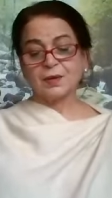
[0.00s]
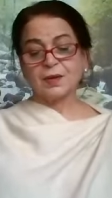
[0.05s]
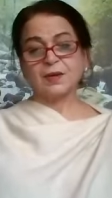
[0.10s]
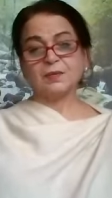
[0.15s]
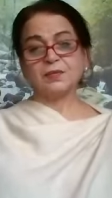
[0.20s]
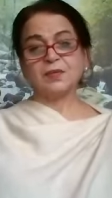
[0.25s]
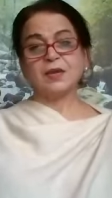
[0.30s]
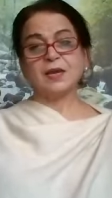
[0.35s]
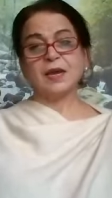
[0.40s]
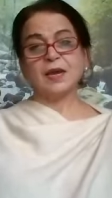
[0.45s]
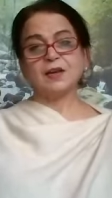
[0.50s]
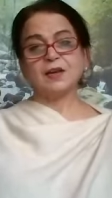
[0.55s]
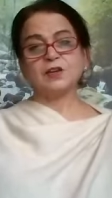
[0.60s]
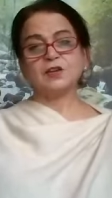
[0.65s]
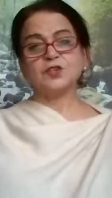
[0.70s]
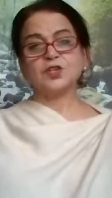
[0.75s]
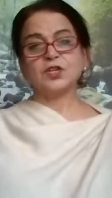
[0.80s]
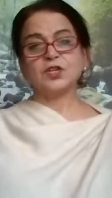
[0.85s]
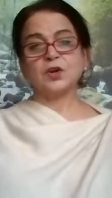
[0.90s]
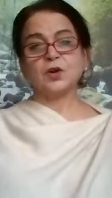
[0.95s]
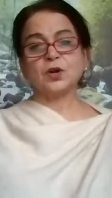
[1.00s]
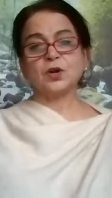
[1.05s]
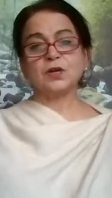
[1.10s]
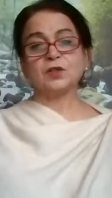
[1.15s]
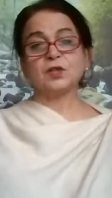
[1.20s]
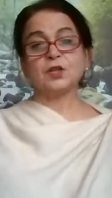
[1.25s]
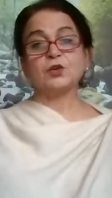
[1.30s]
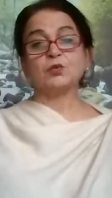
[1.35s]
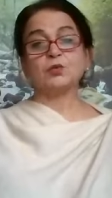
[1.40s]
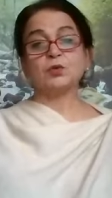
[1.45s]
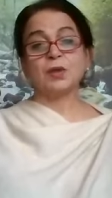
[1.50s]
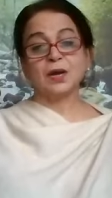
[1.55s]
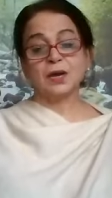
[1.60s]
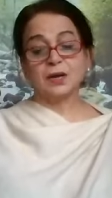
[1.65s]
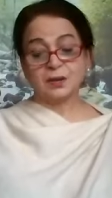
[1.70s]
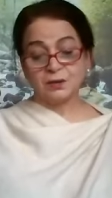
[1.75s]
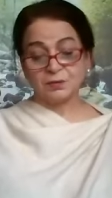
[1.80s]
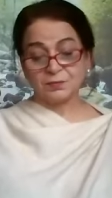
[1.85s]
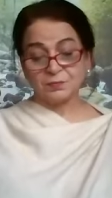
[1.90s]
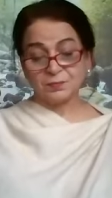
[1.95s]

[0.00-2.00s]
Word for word: And the energy called the udana.